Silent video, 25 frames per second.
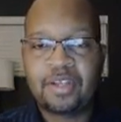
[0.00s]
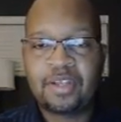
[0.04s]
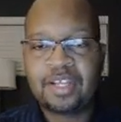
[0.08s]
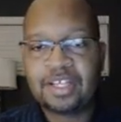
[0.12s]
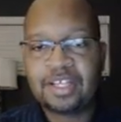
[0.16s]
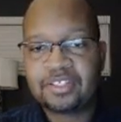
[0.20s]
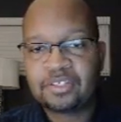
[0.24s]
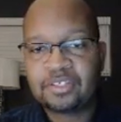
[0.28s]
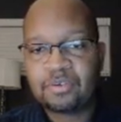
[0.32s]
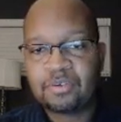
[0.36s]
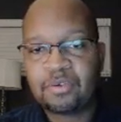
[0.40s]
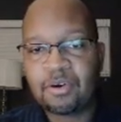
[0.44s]
And
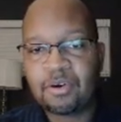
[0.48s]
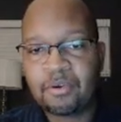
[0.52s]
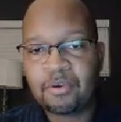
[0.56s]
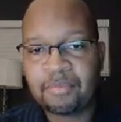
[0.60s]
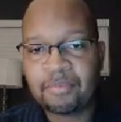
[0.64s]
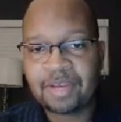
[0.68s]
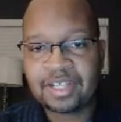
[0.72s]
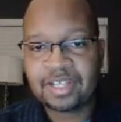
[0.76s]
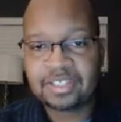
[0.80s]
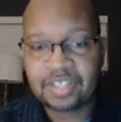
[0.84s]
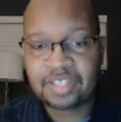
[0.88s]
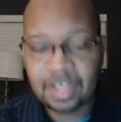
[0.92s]
that's a
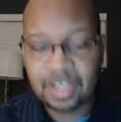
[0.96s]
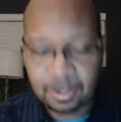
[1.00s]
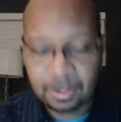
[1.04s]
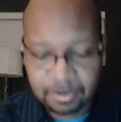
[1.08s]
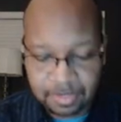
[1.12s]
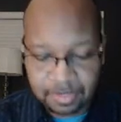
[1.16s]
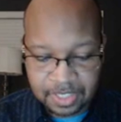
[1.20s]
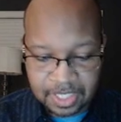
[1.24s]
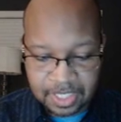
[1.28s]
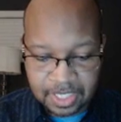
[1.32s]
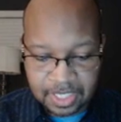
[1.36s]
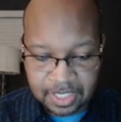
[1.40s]
quote by
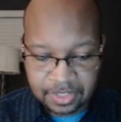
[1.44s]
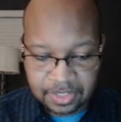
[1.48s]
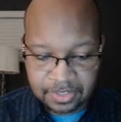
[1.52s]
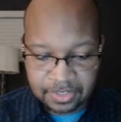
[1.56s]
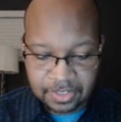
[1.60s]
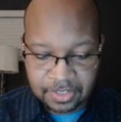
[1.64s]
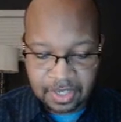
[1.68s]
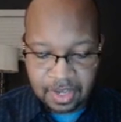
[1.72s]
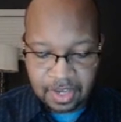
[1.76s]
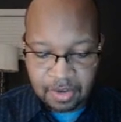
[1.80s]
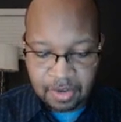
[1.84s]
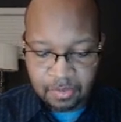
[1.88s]

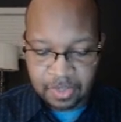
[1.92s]
Socrates,